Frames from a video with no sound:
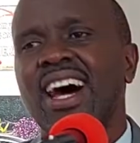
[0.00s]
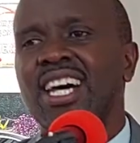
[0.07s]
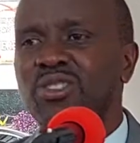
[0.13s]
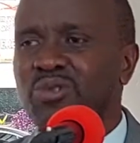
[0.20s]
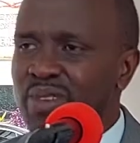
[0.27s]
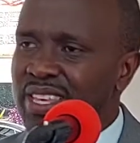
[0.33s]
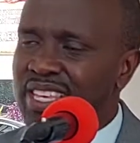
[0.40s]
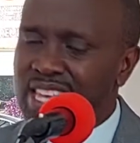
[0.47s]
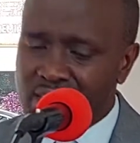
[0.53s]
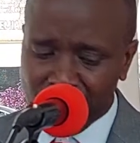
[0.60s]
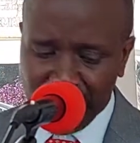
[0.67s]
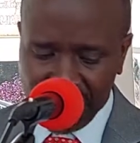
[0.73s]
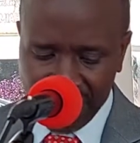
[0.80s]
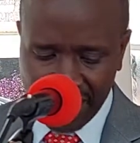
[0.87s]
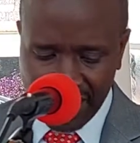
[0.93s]
as we
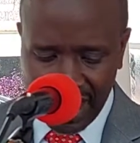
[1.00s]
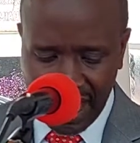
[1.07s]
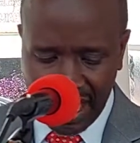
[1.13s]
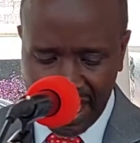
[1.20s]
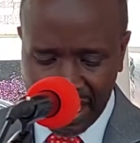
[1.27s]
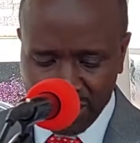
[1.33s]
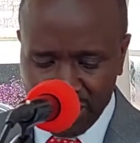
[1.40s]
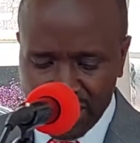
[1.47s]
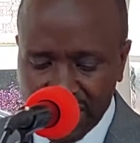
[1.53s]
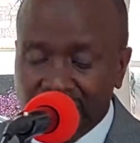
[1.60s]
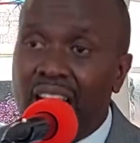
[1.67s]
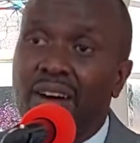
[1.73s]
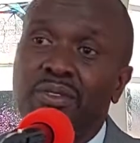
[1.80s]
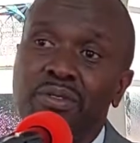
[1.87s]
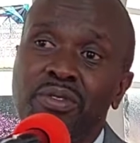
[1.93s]
give and as we
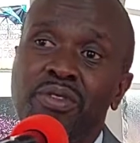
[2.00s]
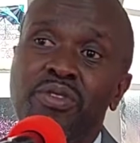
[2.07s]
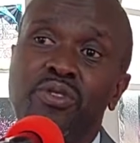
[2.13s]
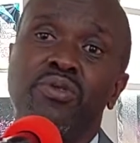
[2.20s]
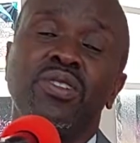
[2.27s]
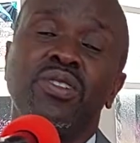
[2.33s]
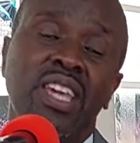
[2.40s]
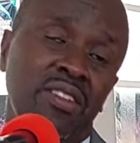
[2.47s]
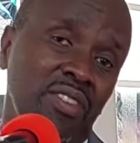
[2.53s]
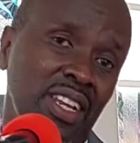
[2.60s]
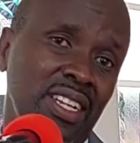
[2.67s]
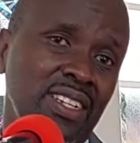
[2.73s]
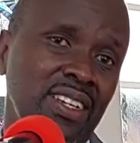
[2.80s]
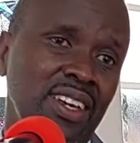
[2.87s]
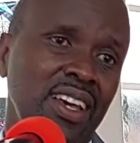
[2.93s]
serve through
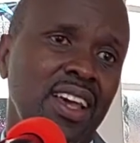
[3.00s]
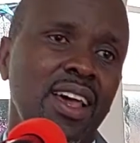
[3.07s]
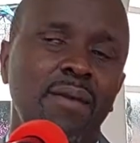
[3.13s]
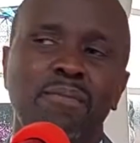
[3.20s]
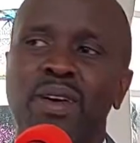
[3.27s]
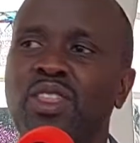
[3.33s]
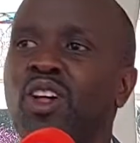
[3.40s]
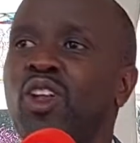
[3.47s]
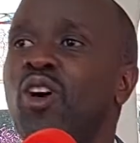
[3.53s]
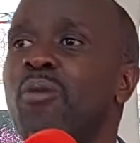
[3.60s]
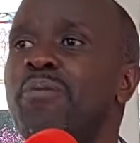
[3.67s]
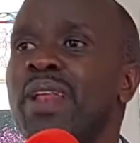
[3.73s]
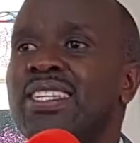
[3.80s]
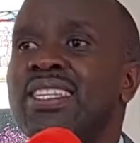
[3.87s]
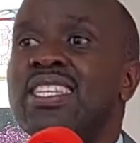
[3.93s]
giving. May the
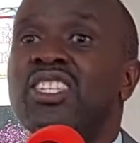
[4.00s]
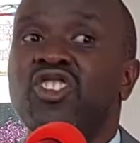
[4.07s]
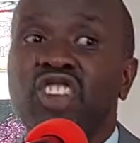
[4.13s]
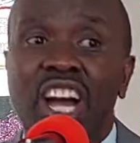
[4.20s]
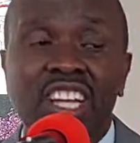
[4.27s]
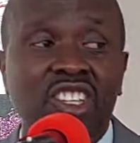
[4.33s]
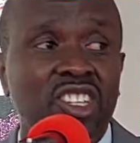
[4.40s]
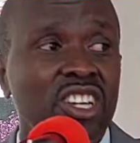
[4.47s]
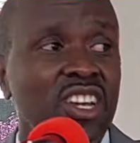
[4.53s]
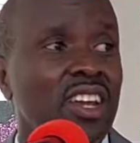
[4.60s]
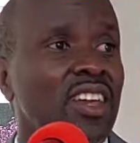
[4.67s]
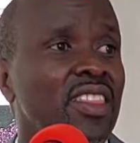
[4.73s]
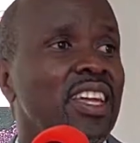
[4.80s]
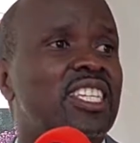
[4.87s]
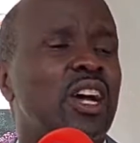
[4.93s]
Lord bless this church,
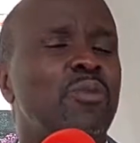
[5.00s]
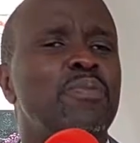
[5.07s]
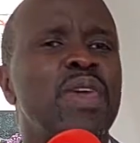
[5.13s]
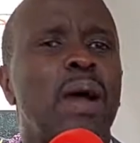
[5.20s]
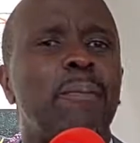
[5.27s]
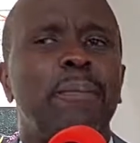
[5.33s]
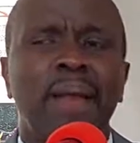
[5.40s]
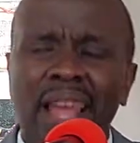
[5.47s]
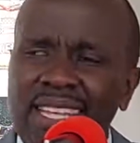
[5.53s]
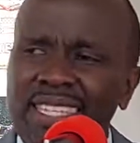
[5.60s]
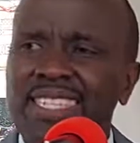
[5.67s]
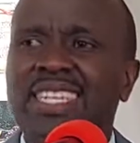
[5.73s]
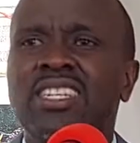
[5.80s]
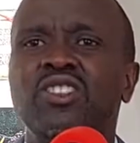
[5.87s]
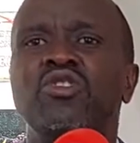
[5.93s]
that it shall be a
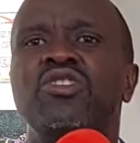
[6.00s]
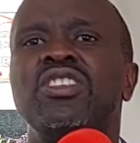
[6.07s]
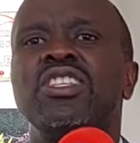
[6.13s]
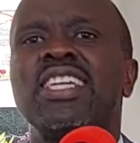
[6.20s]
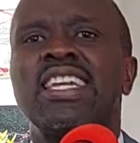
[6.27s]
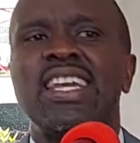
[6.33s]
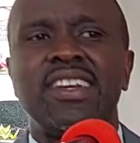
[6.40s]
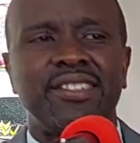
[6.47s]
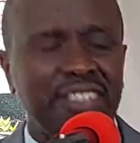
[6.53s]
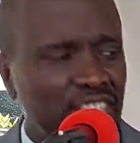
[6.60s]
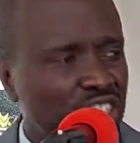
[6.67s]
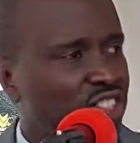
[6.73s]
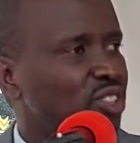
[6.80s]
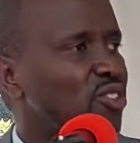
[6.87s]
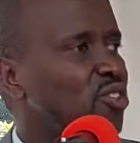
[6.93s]
blessing to
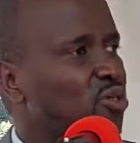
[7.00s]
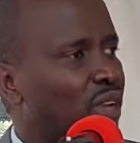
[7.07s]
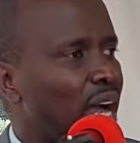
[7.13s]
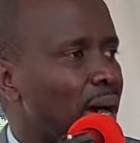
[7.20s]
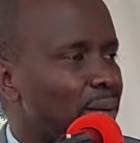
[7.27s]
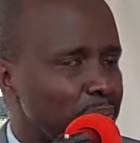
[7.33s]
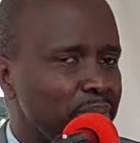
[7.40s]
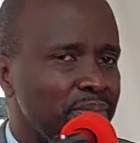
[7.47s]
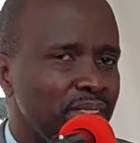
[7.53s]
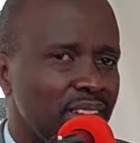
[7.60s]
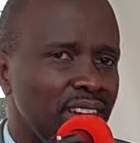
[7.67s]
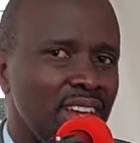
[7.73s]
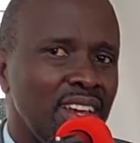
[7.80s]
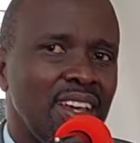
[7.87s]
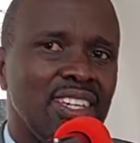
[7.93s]
generations to come.
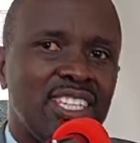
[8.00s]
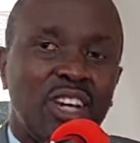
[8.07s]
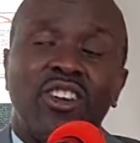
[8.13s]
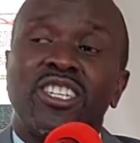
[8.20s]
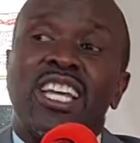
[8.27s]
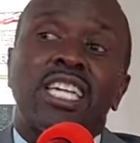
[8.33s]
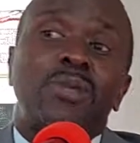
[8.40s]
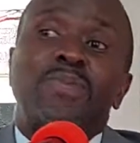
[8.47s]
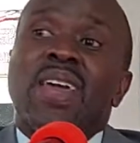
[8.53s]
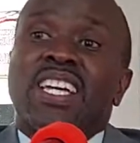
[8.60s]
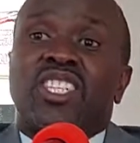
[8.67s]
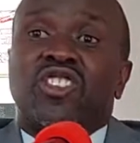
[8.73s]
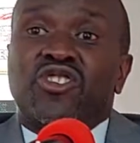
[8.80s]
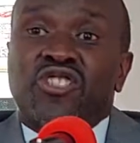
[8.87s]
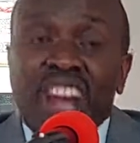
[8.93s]
It shall not just be
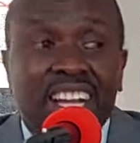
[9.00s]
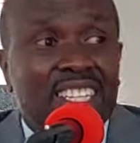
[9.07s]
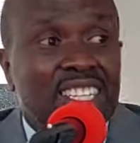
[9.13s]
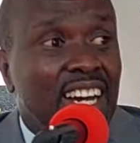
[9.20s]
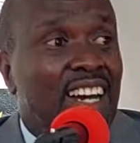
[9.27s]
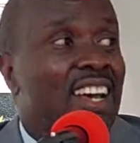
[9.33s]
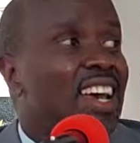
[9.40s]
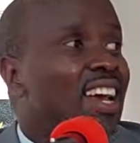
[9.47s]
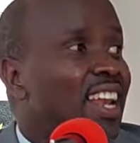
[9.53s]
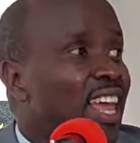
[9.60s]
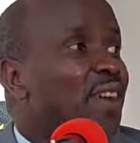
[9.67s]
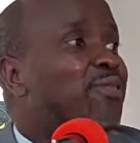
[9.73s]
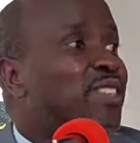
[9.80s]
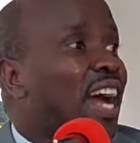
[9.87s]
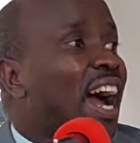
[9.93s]
a structure
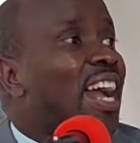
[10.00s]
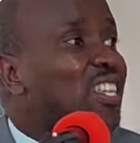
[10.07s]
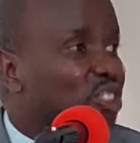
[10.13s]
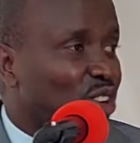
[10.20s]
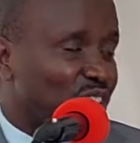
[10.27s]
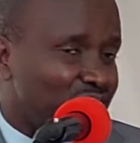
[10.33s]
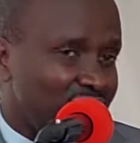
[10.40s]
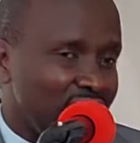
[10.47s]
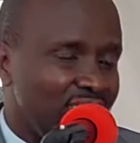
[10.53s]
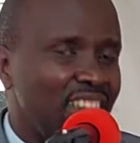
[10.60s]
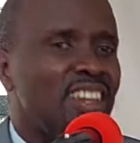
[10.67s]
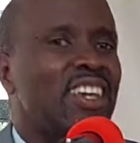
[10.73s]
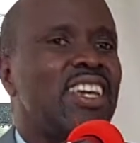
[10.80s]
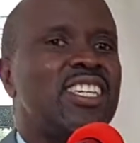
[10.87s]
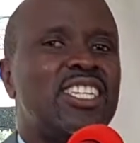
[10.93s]
left idle.
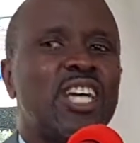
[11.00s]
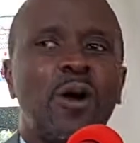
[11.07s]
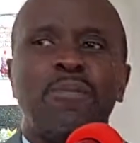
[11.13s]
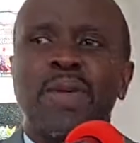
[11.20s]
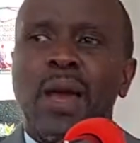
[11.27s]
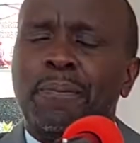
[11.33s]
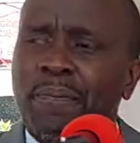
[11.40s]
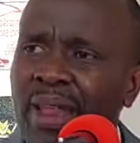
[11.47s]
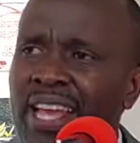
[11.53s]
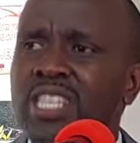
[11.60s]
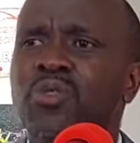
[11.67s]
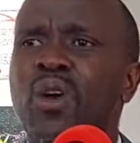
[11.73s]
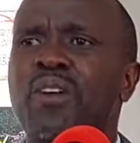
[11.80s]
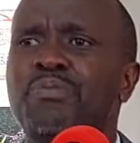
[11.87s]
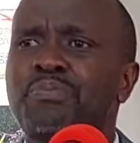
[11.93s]
It shall be a
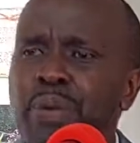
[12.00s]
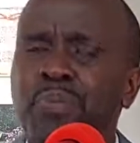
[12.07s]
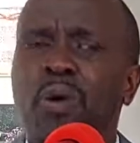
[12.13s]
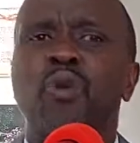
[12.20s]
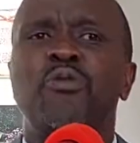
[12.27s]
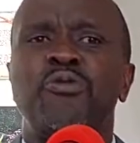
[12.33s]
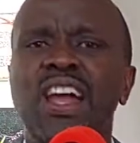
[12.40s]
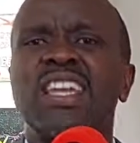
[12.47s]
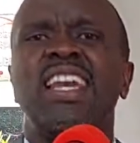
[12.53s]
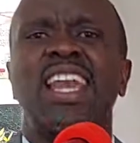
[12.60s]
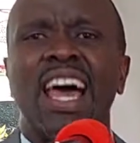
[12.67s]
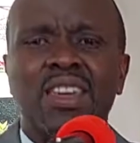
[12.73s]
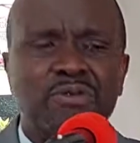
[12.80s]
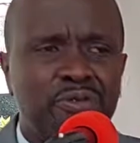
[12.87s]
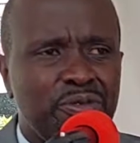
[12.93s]
place where people will find
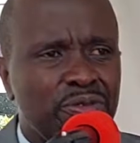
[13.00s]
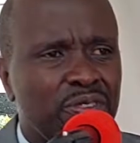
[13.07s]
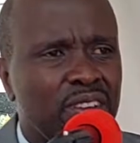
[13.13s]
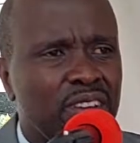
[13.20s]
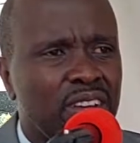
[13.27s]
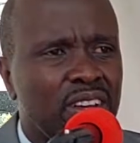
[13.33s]
life